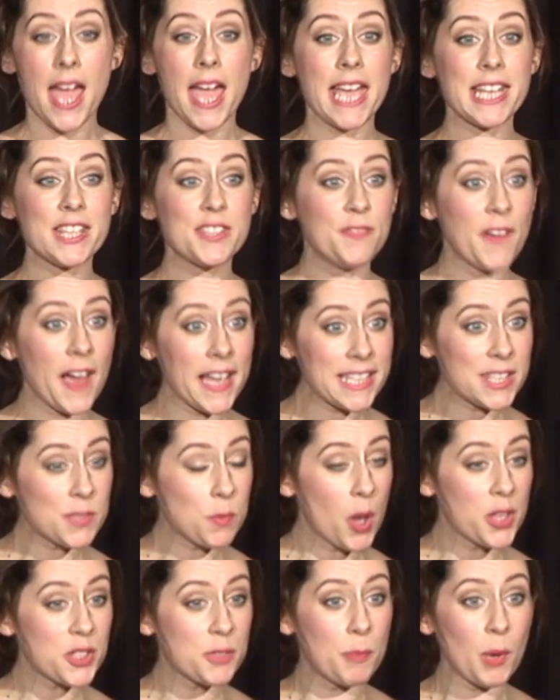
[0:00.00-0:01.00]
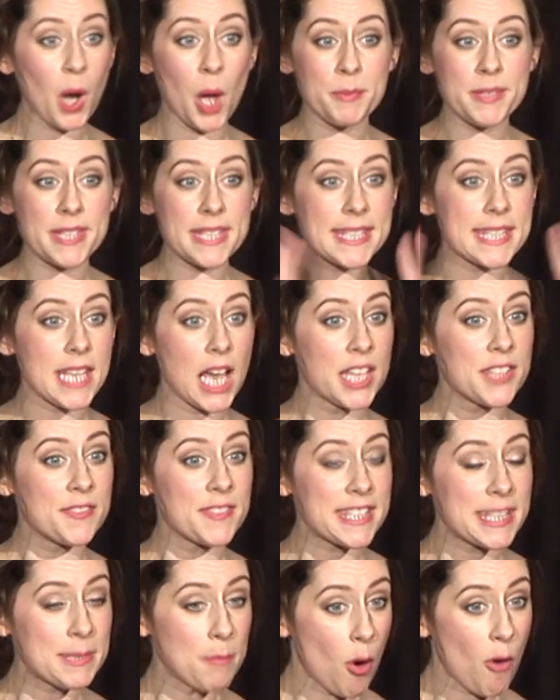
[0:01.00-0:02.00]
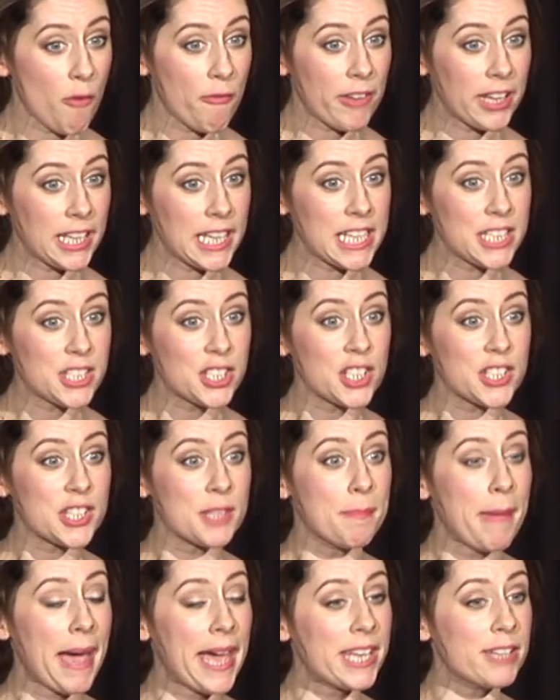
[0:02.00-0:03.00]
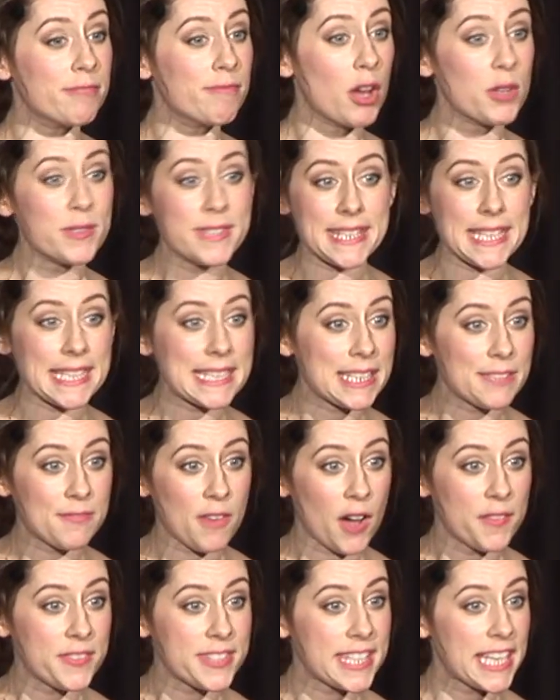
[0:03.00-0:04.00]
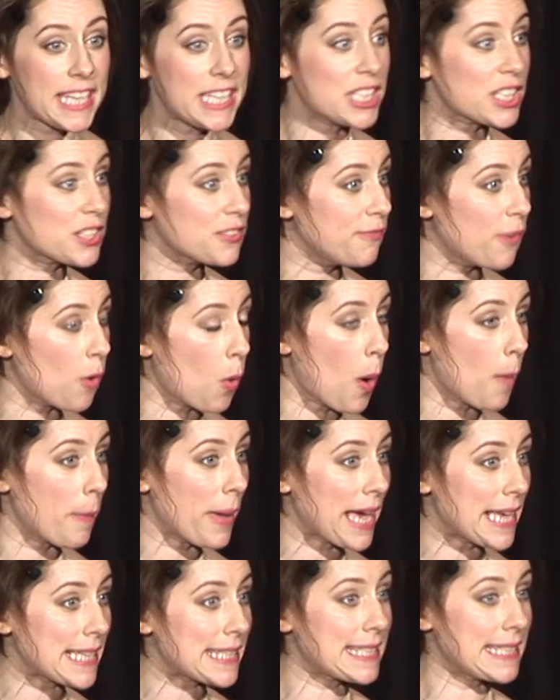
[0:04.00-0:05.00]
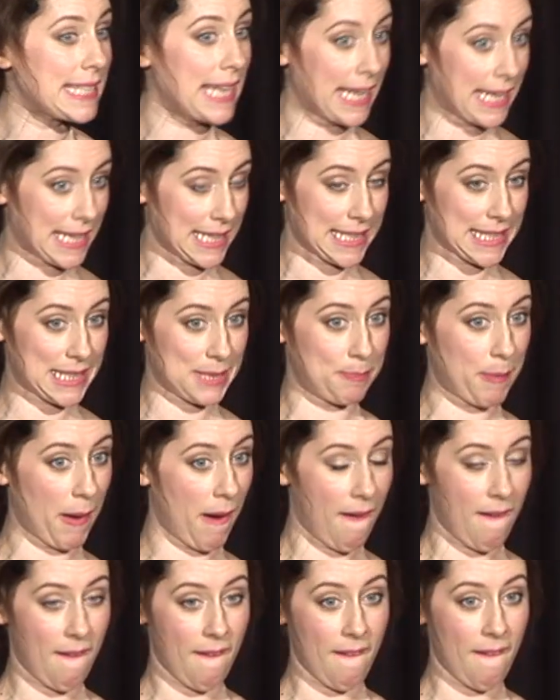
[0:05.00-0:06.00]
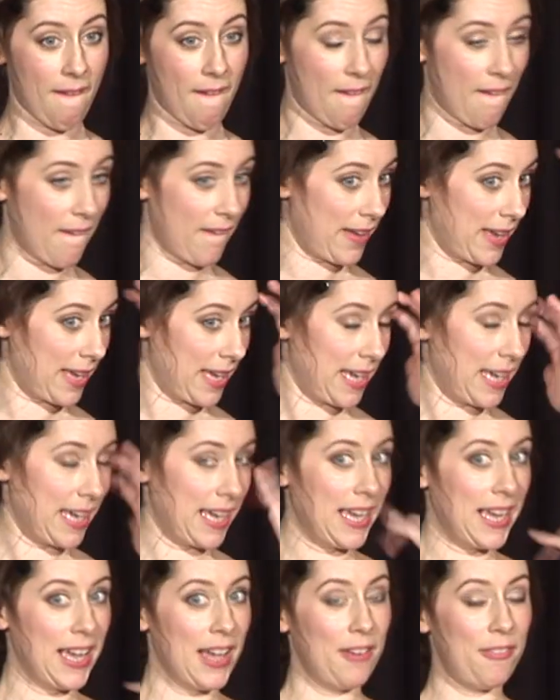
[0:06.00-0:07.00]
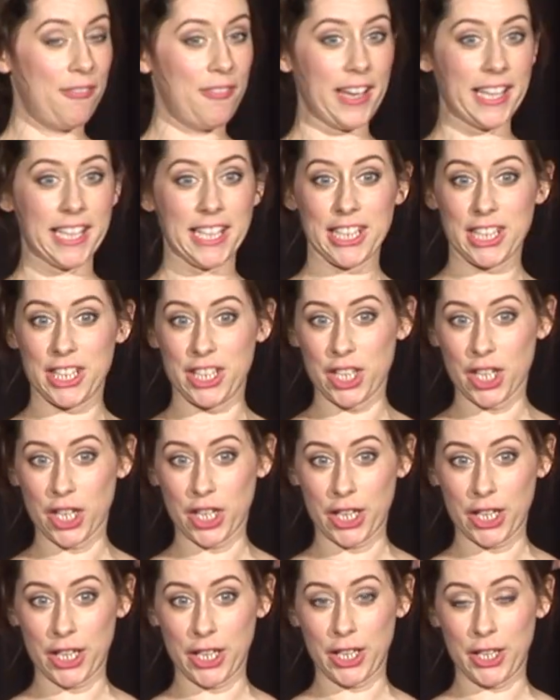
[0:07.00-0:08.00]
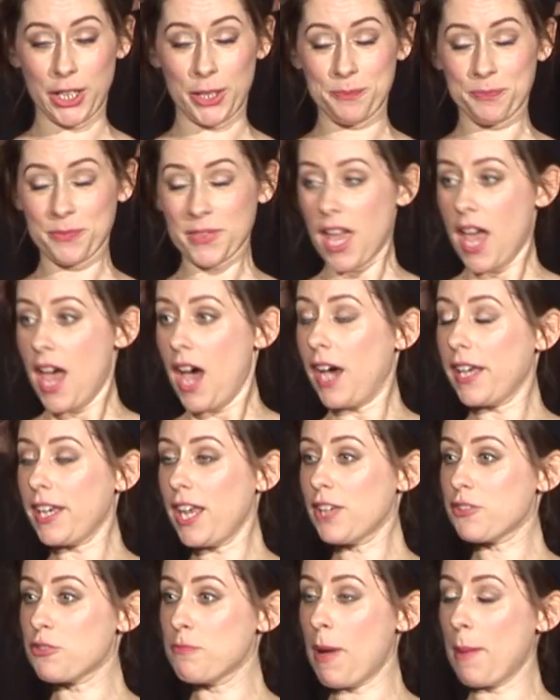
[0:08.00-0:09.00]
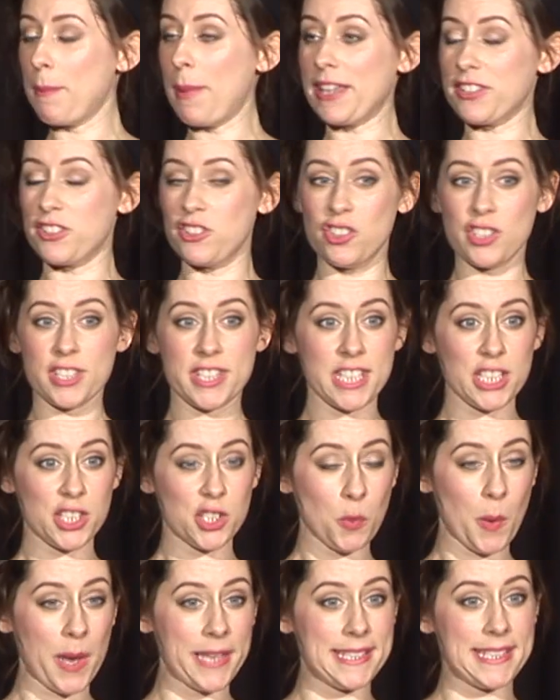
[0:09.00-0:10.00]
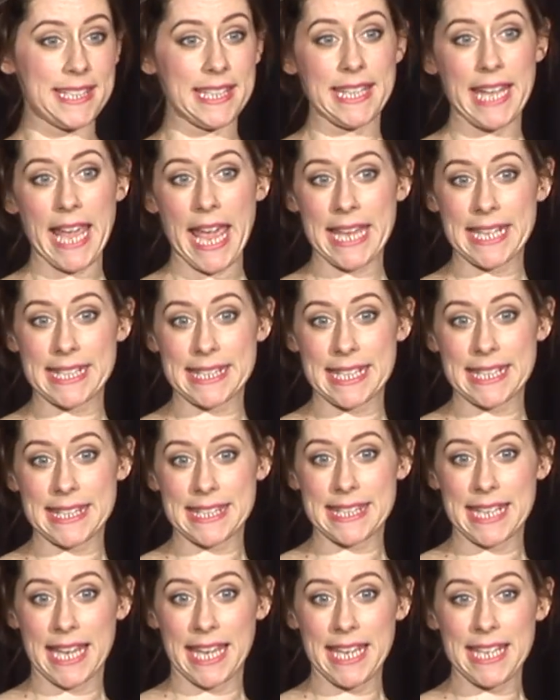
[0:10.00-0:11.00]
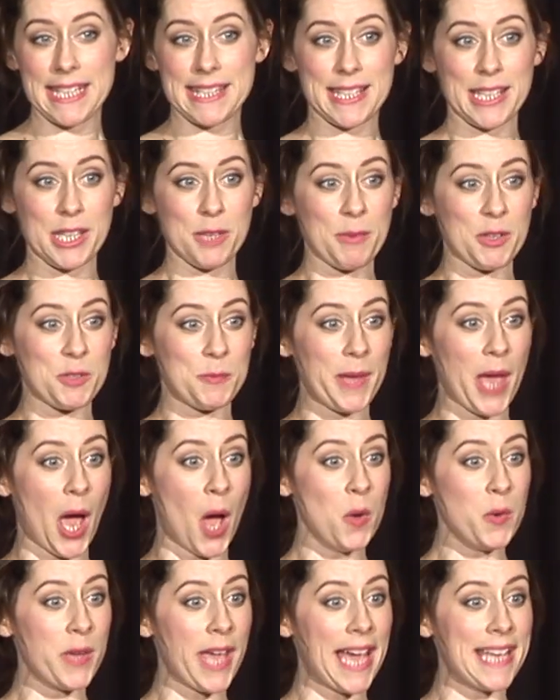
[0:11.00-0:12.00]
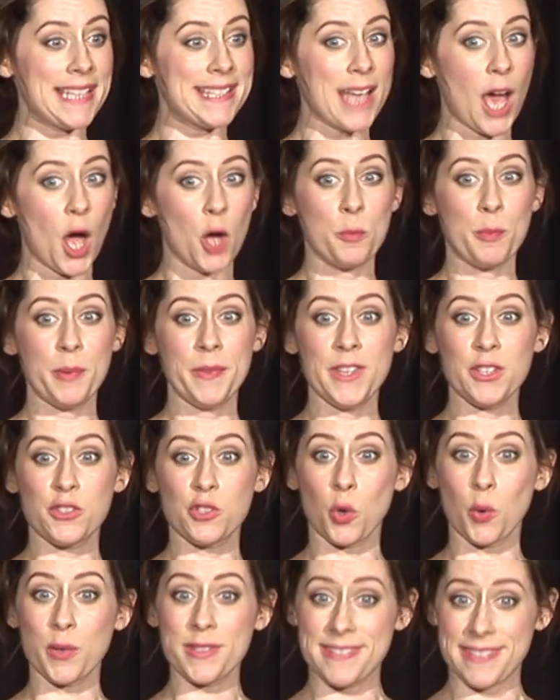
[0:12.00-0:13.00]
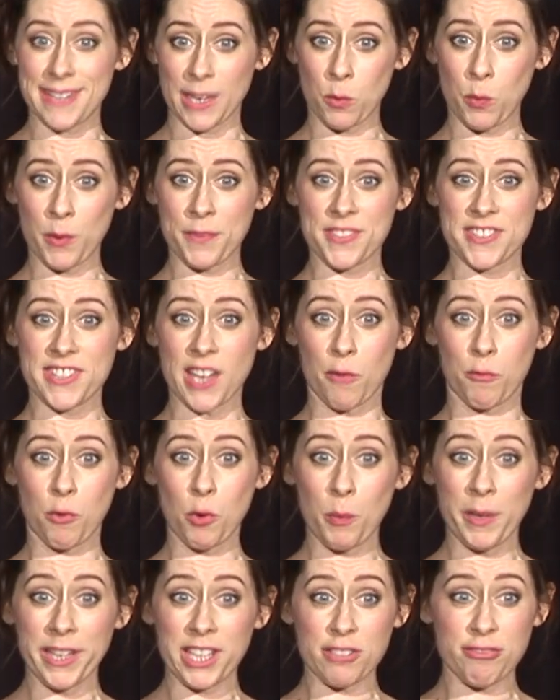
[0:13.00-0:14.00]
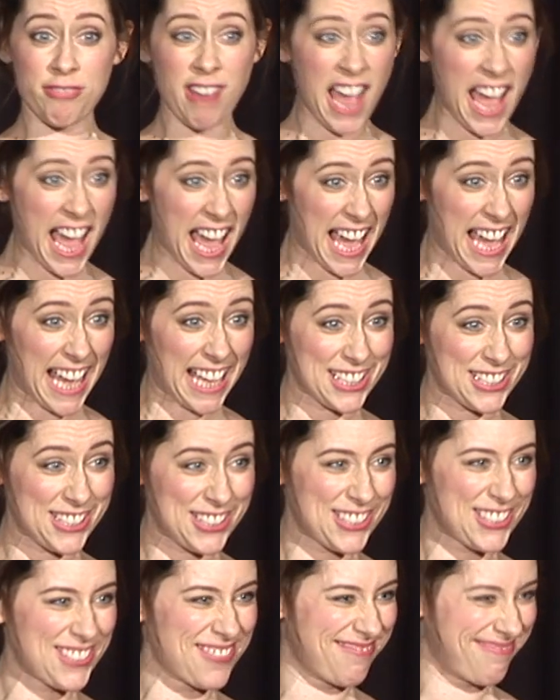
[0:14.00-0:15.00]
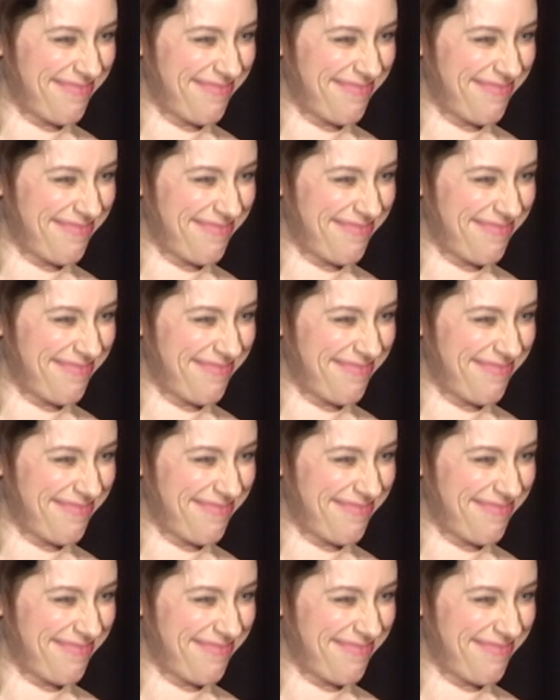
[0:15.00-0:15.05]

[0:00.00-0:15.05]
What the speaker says: His face once blew up to the size of a small village because a man in row 65C just thought about a Snickers bar. Thank you. I'd like to remind passengers situated in the exit seats that you must be okay to open the door and deal with stuff when we crash.